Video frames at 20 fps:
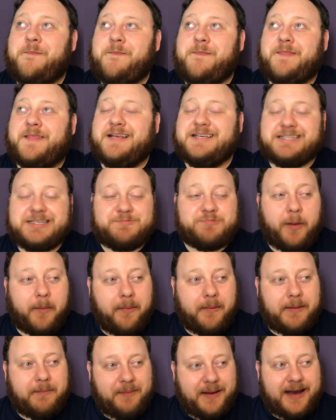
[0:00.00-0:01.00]
This has
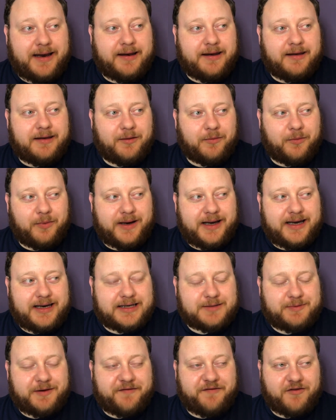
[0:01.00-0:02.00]
probably been the
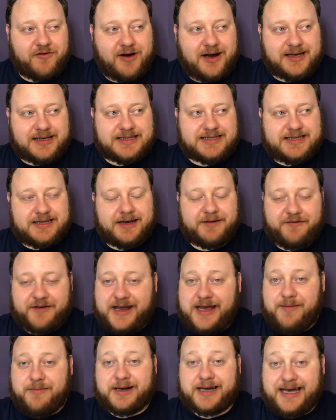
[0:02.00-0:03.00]
weirdest bit for us. Like, for
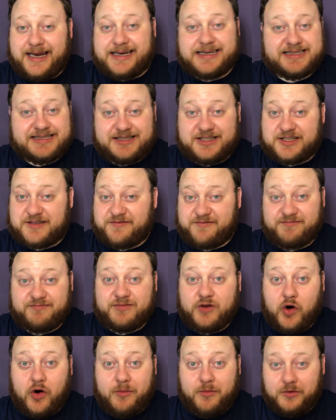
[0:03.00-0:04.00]
him, again, it's just
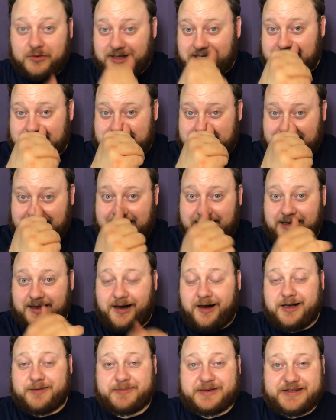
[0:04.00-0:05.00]
normal day to day. The
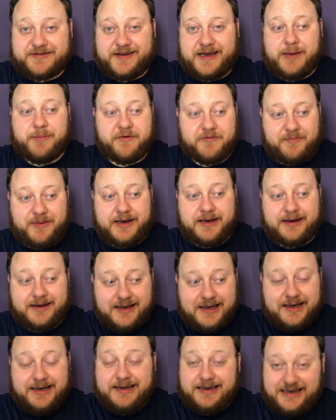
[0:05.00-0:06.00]
hard bits for him have been
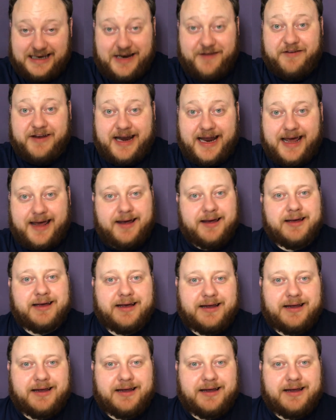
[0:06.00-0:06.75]
living it.